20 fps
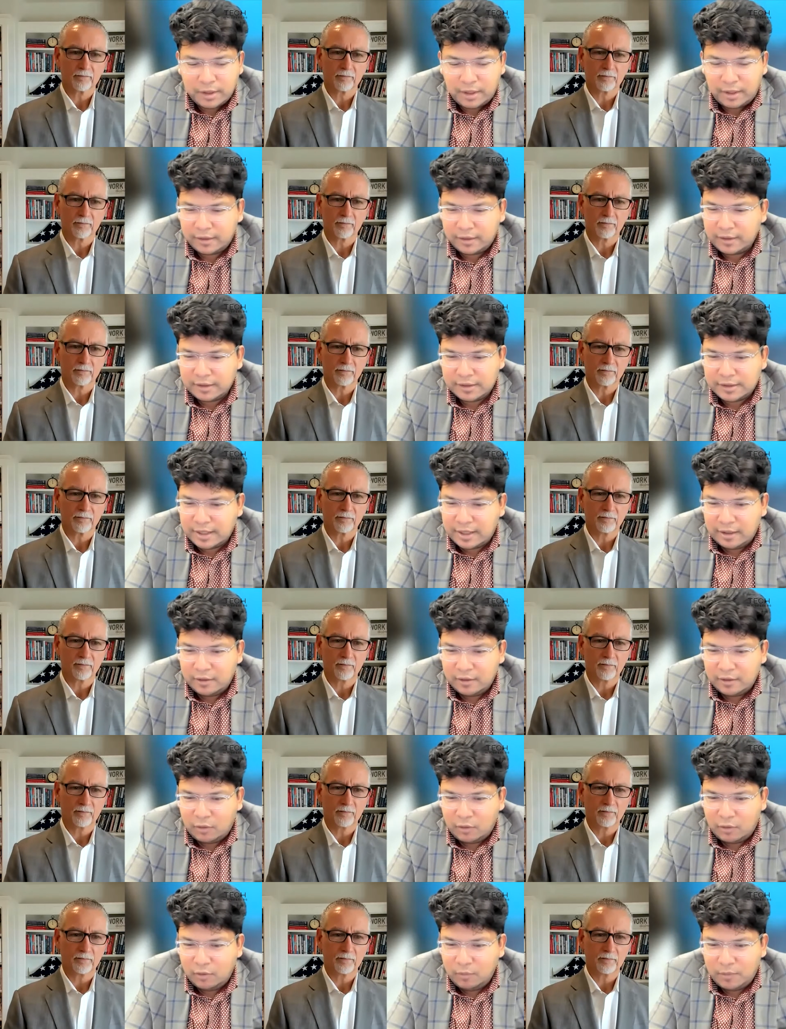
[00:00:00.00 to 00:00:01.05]
Speaker 1: like that, Dan,
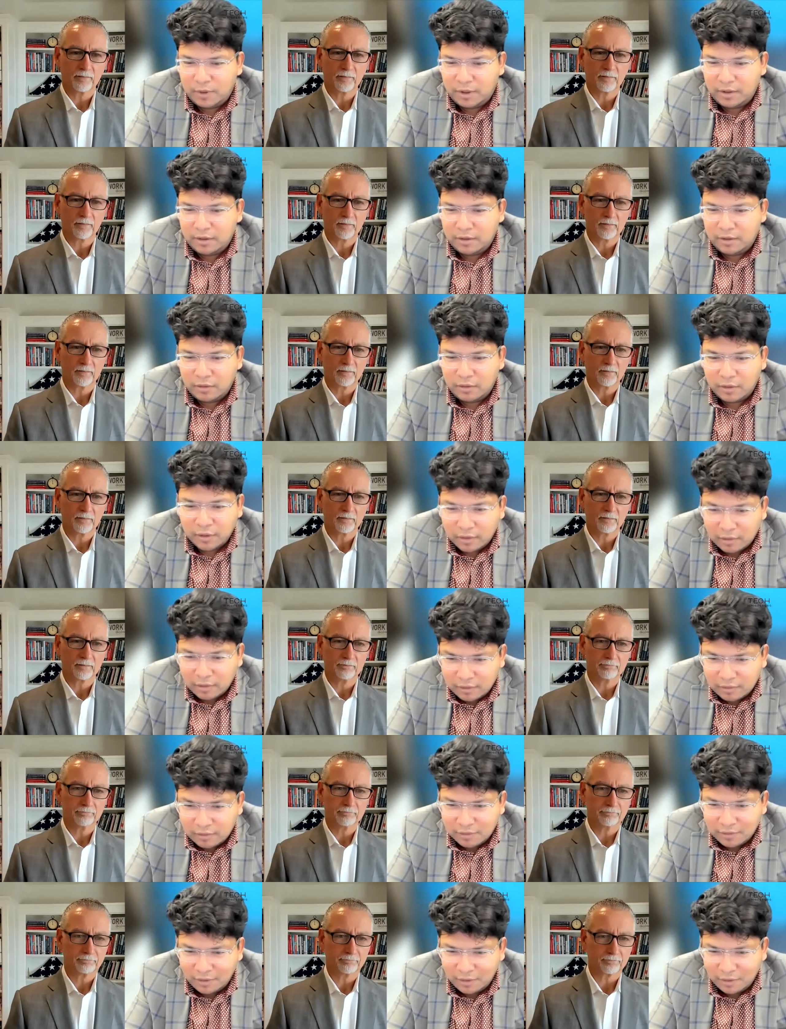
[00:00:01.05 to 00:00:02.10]
all my career.
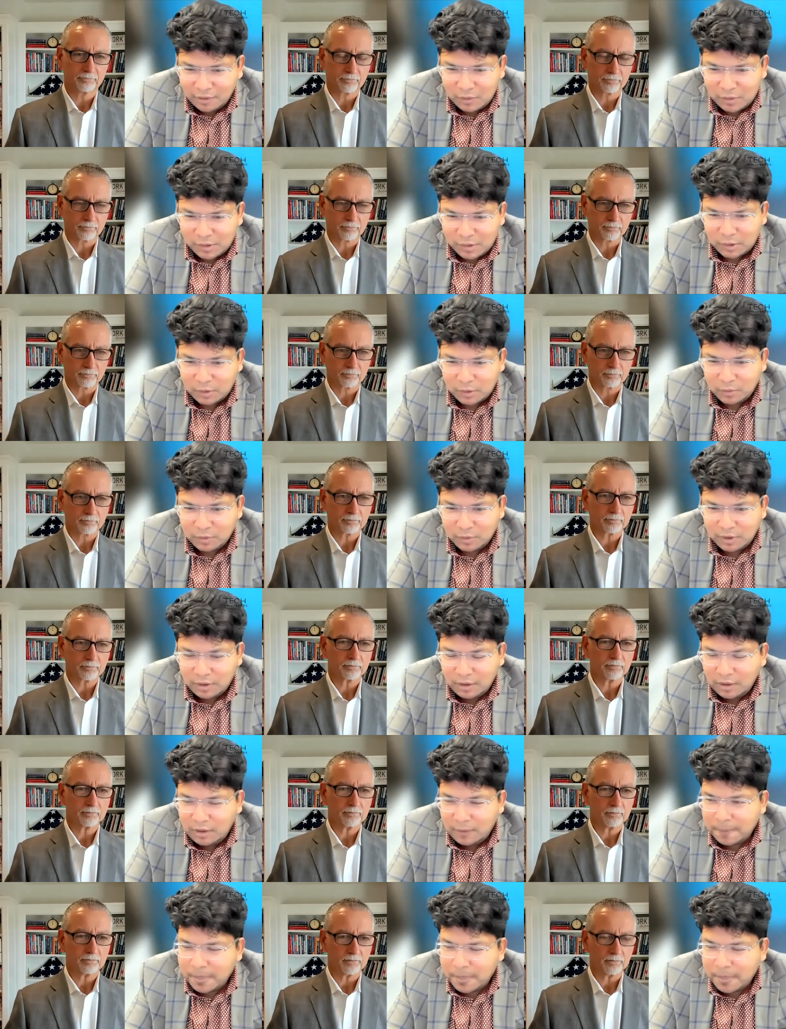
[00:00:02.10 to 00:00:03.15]
You know, so
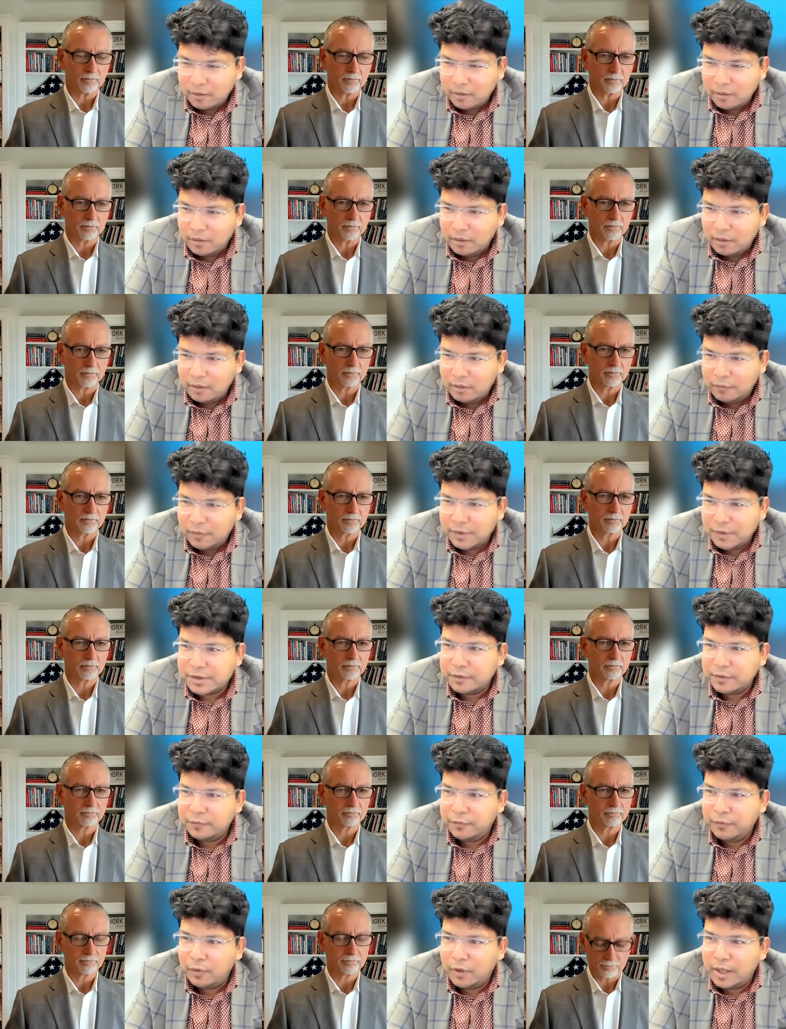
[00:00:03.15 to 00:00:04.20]
first
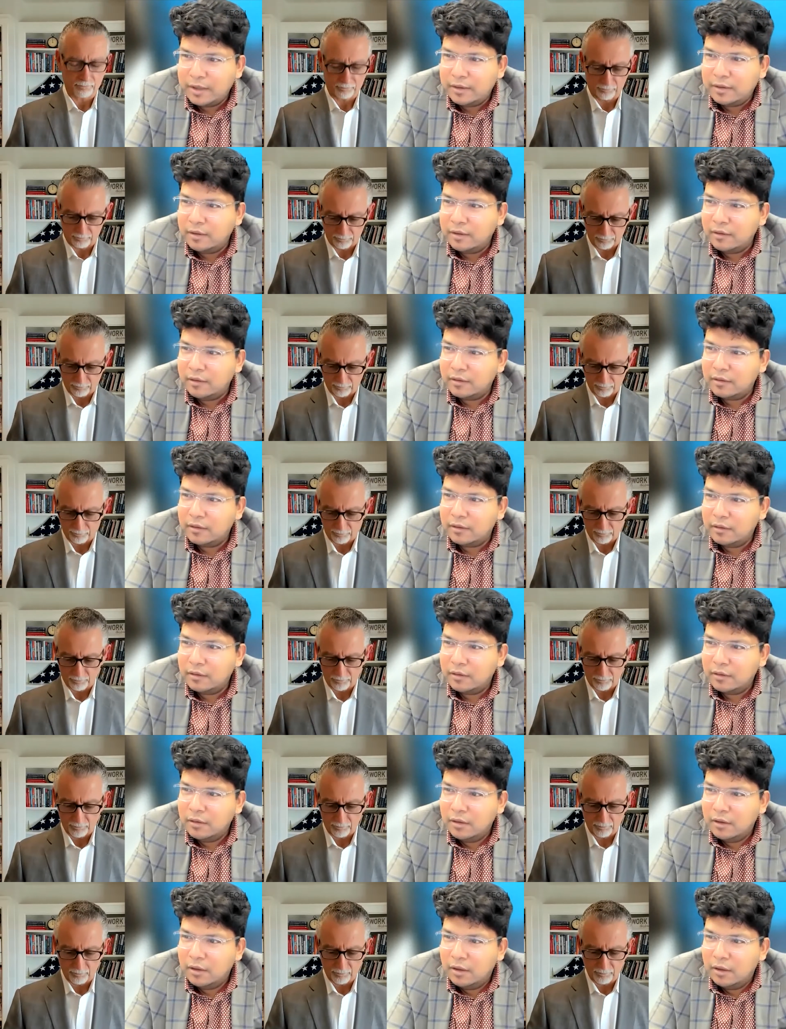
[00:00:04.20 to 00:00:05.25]
of all, I think
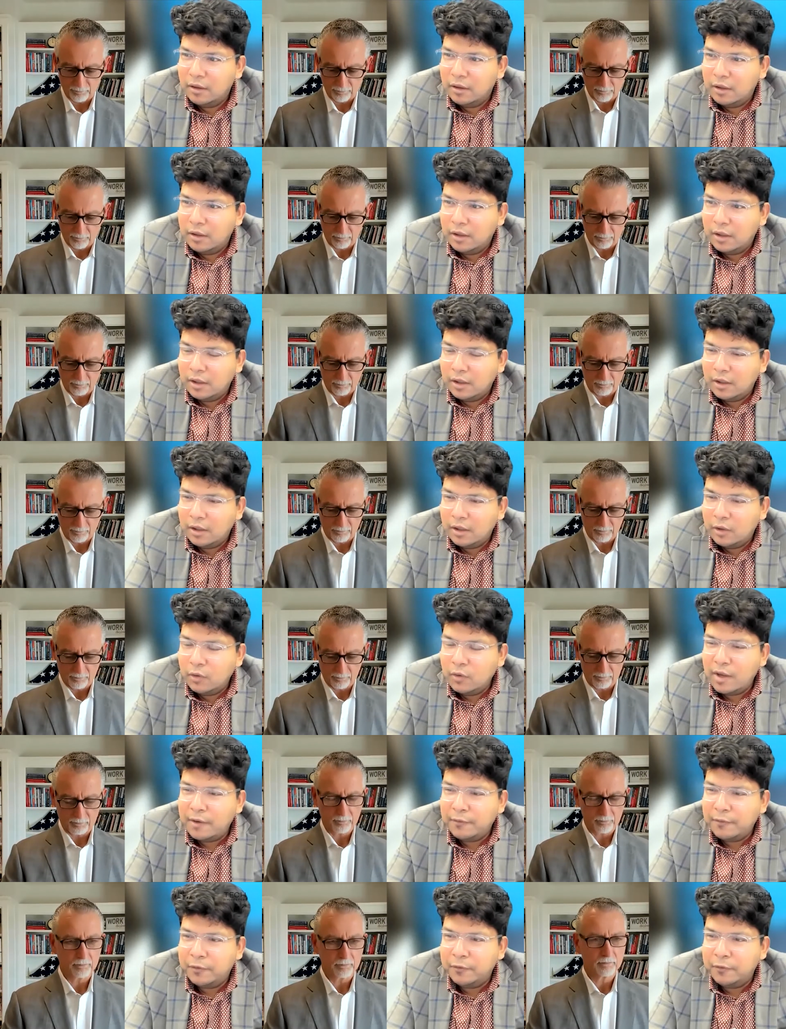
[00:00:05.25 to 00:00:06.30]
you
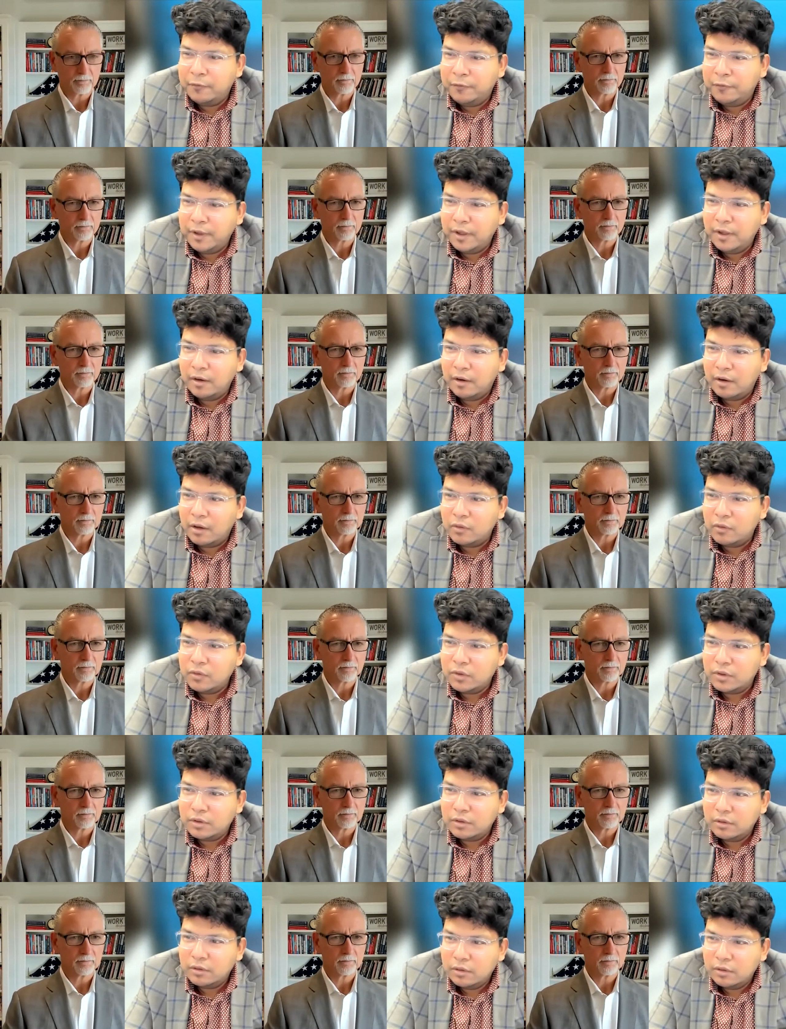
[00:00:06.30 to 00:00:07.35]
have to figure out
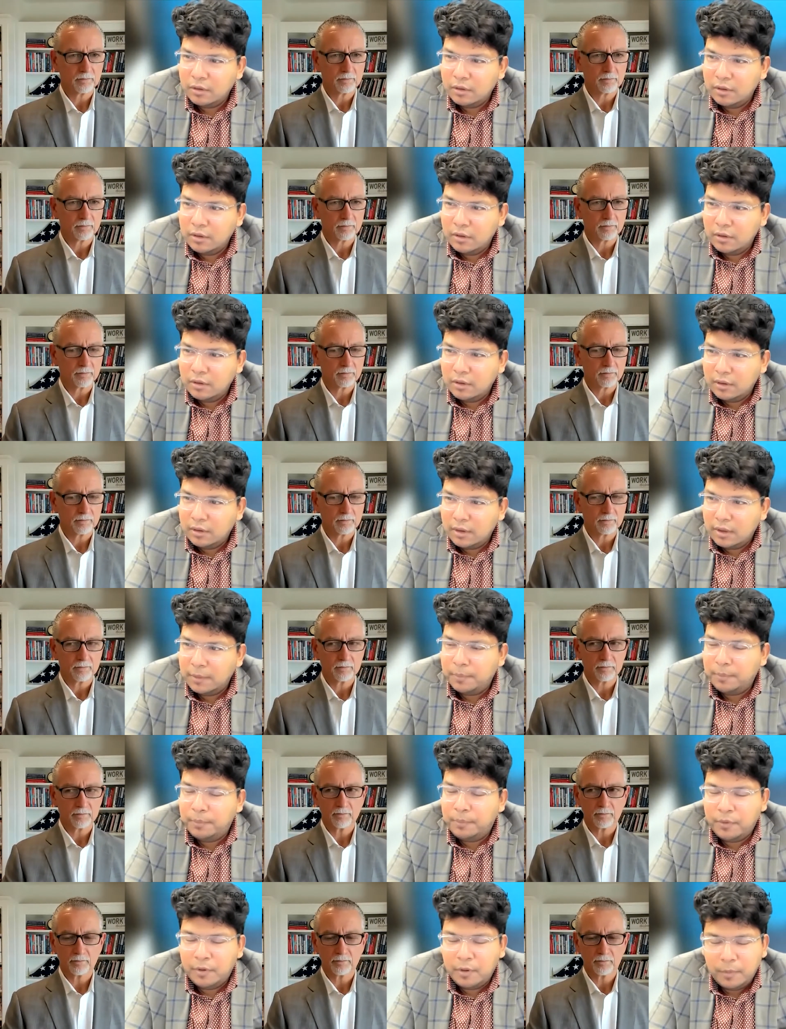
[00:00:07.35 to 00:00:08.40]
the
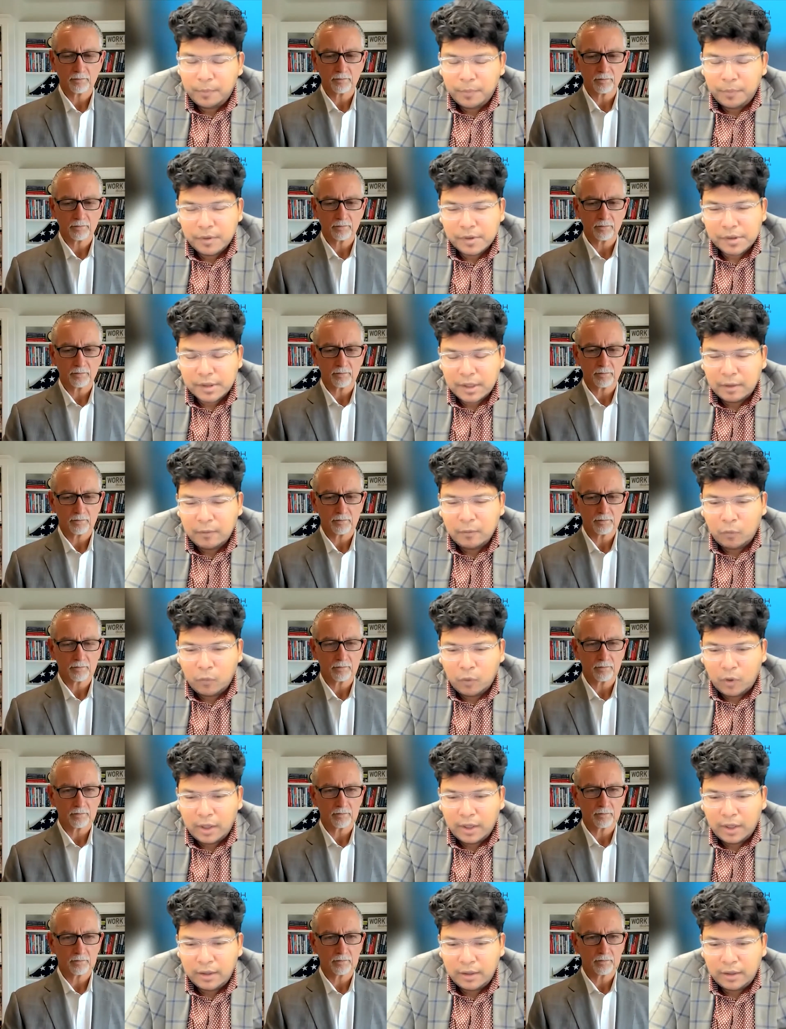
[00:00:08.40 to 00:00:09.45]
purpose and
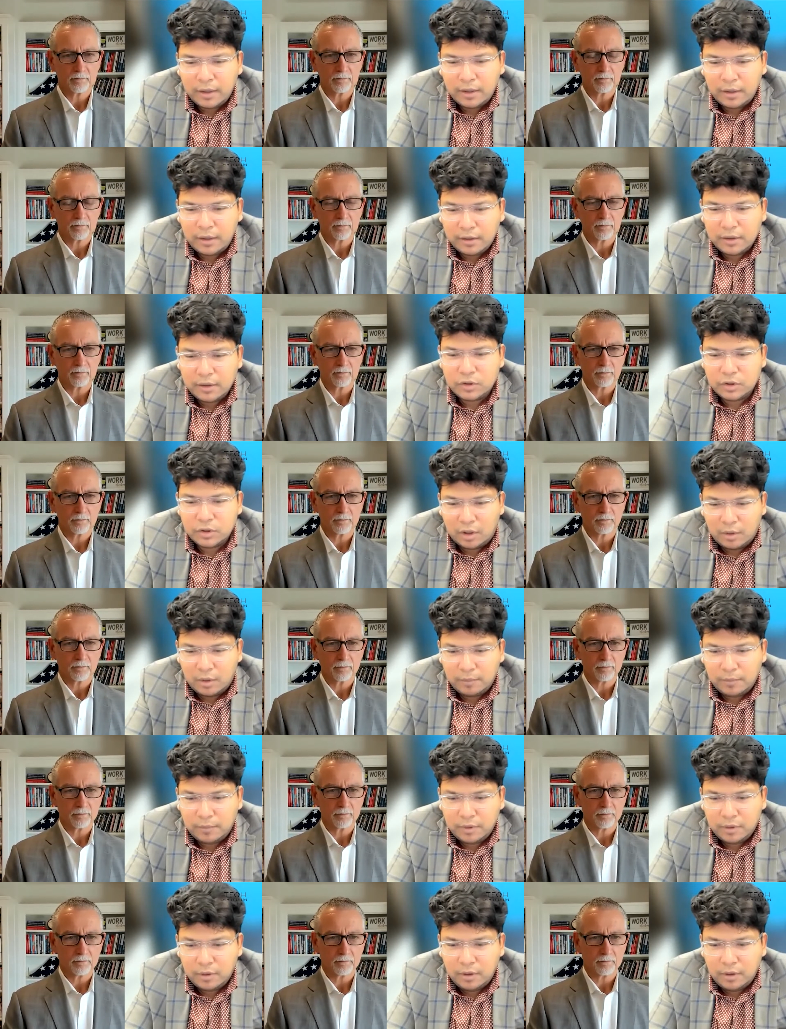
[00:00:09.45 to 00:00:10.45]
why in the job.